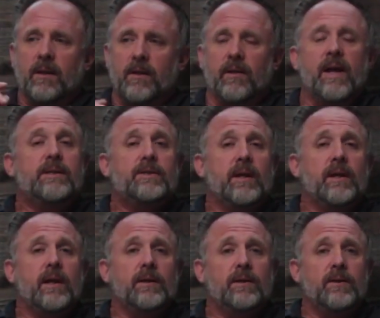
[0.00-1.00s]
the lights I
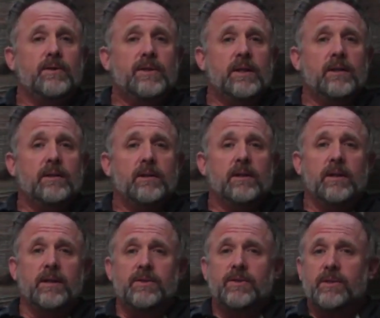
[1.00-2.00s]
like using,
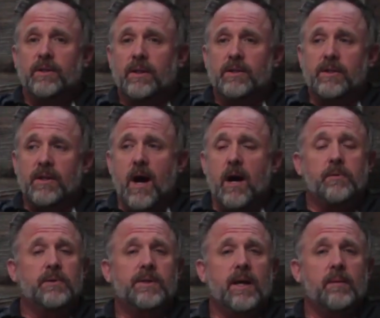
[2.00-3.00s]
it's an
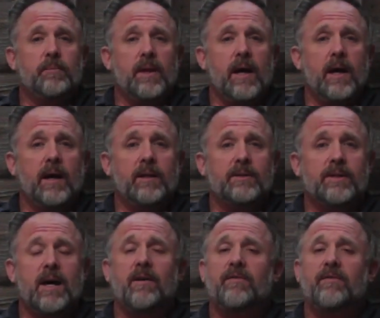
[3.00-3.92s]
Aquascape light. It's got a